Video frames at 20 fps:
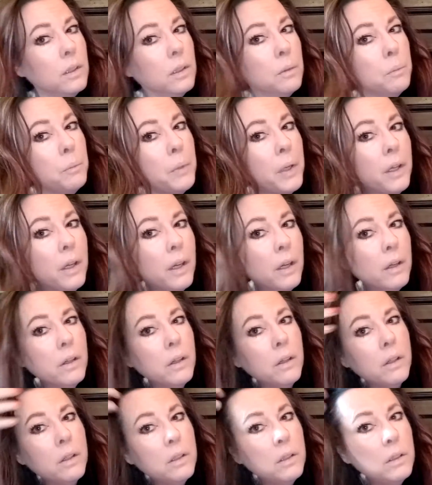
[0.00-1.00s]
My
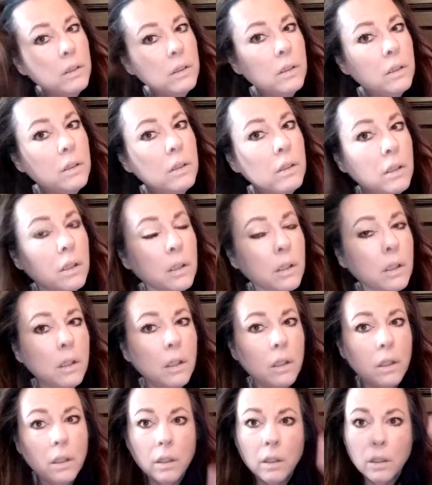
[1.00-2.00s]
hair,
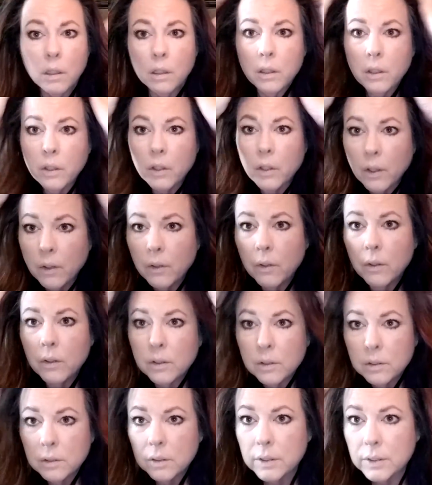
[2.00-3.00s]

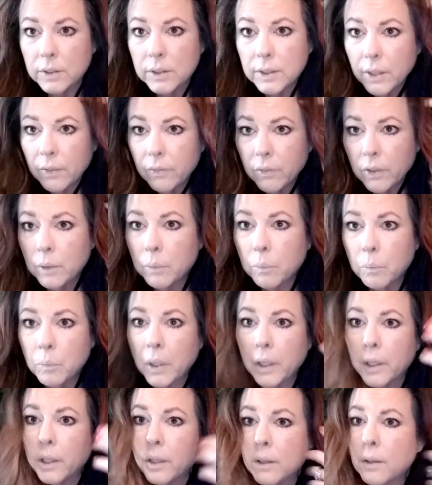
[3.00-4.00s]
is giving
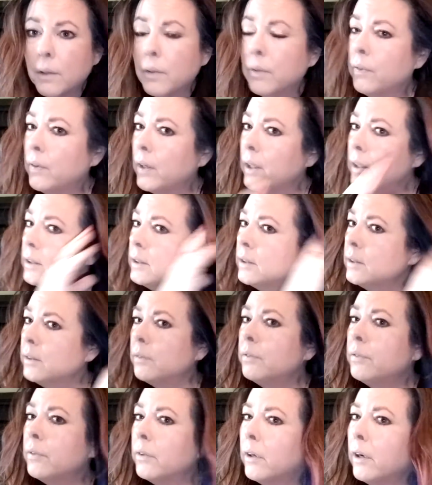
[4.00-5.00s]
my face a
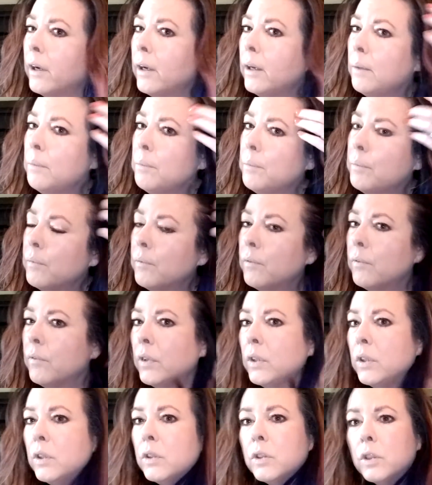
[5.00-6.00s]
frame.
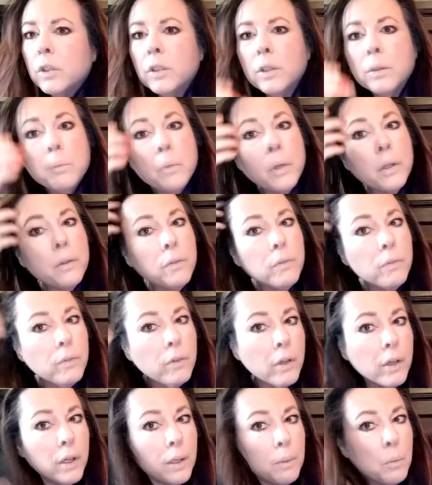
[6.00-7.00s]
Finishing my
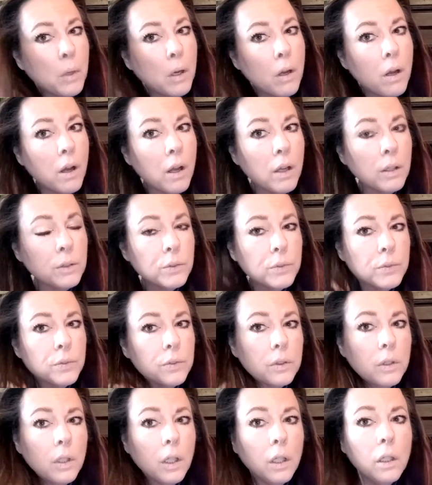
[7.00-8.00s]
frame off.
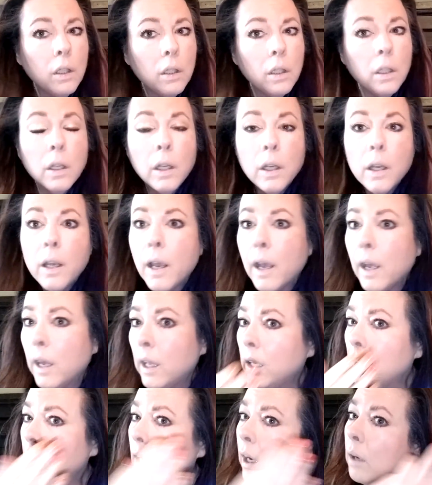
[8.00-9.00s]

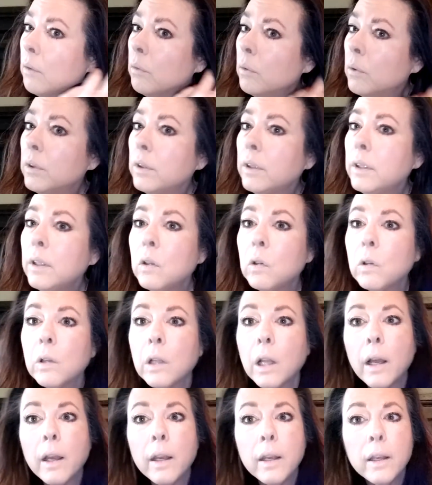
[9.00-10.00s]
And I really
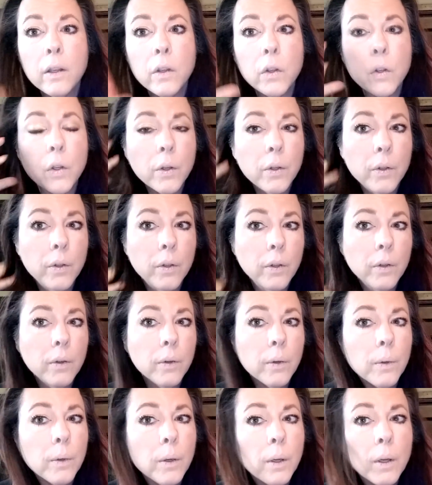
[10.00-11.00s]
like
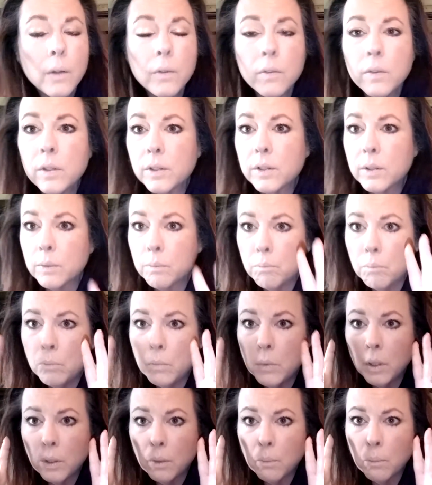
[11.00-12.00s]
this
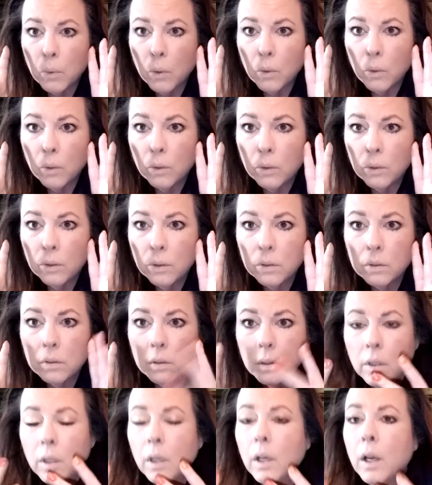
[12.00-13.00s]
minimal.
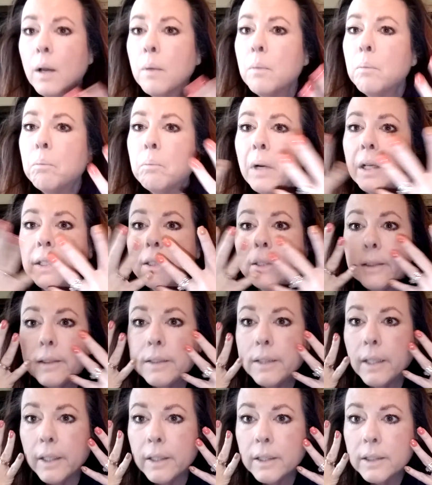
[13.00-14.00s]
My
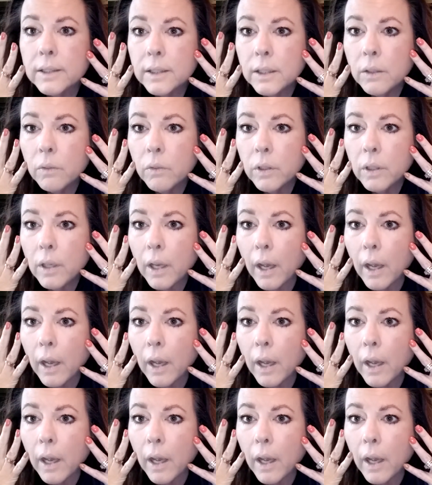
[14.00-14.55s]
skin is evened